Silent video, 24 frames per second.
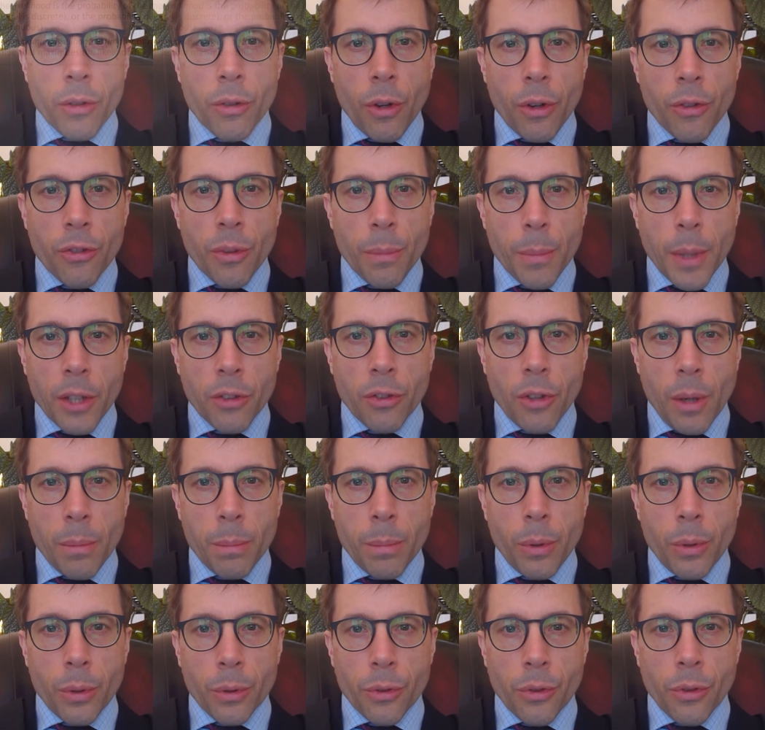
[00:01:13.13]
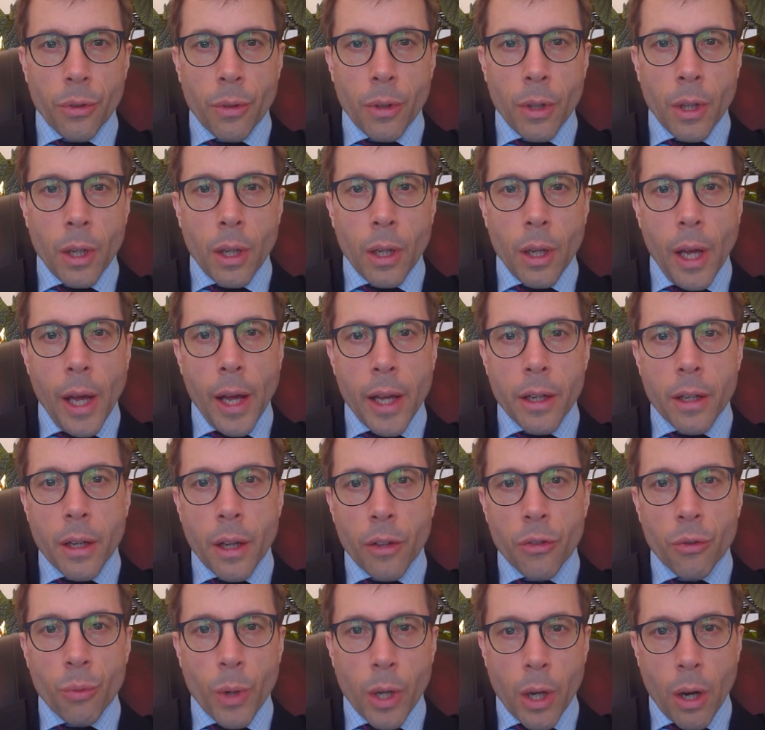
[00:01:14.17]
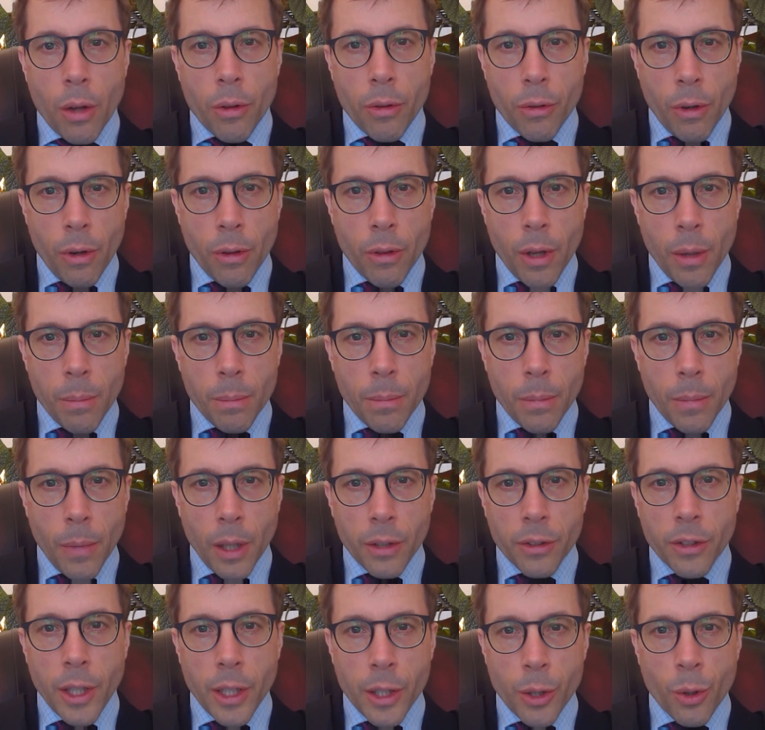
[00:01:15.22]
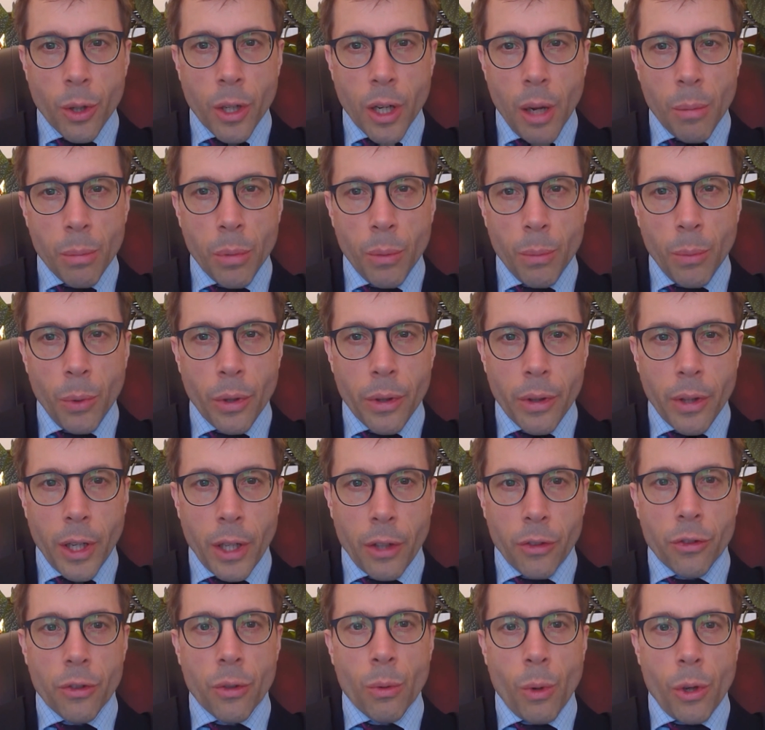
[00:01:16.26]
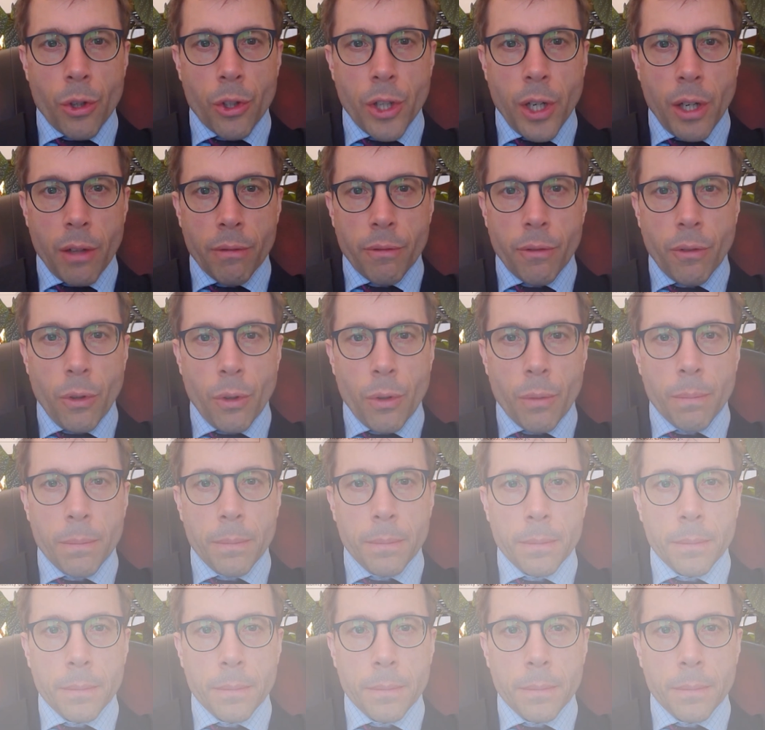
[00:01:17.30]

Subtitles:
through some examples, and as we go through them, I'll tell you a couple more things to watch out for.